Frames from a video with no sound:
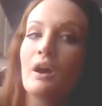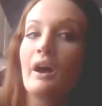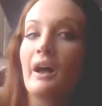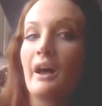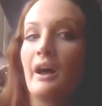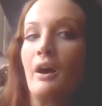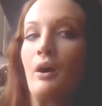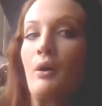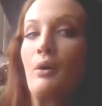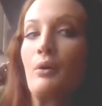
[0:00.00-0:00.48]

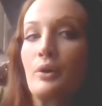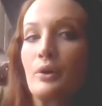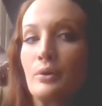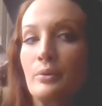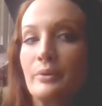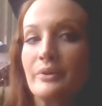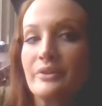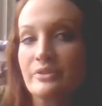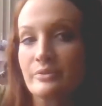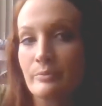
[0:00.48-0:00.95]
I'll
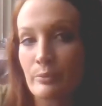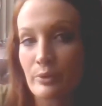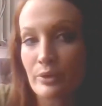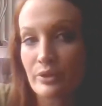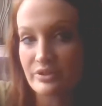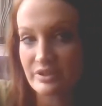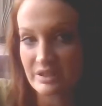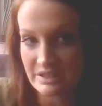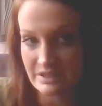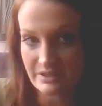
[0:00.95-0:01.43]
go into
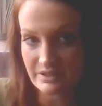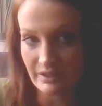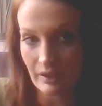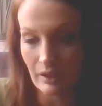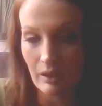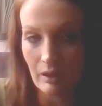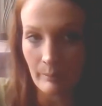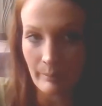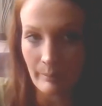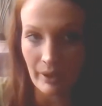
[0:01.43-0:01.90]
more
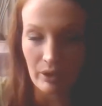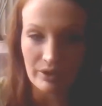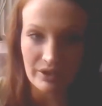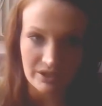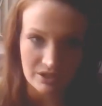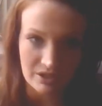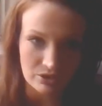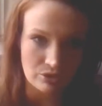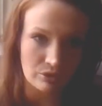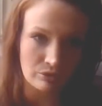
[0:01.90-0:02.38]
detail about
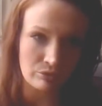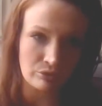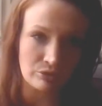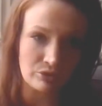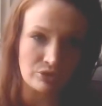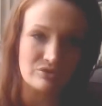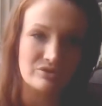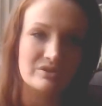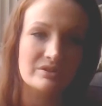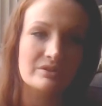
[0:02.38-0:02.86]
internal
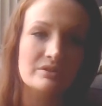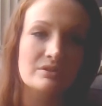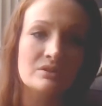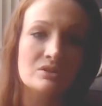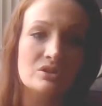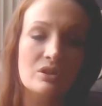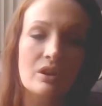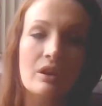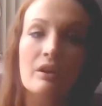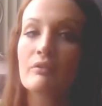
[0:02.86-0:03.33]
usage
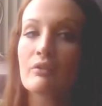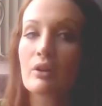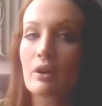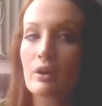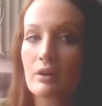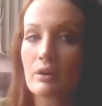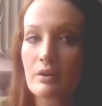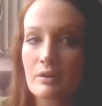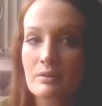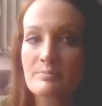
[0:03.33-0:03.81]
of
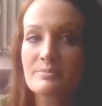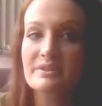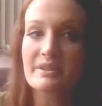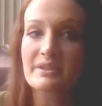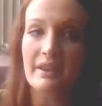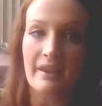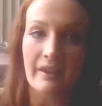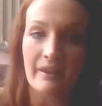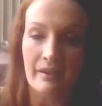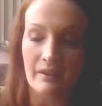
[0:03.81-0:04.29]
herbs
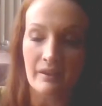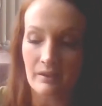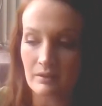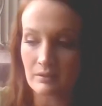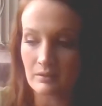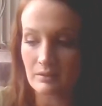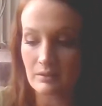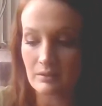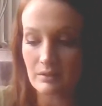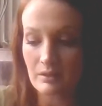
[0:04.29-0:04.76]

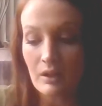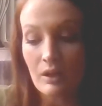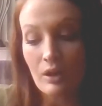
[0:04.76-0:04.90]
and